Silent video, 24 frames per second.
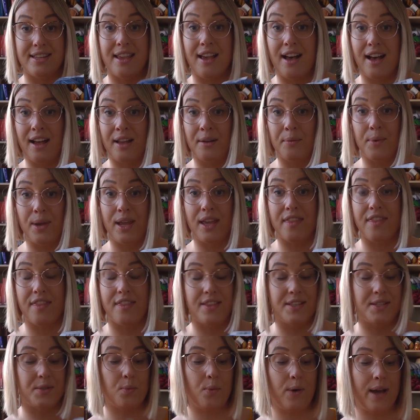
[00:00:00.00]
yarn with and
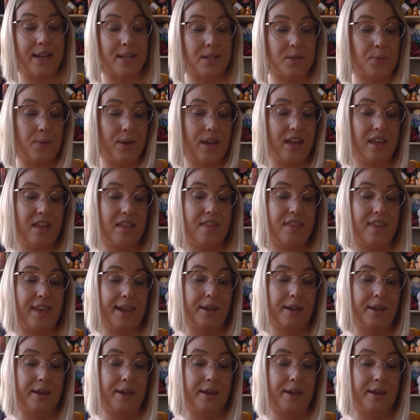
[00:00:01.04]
this weight with.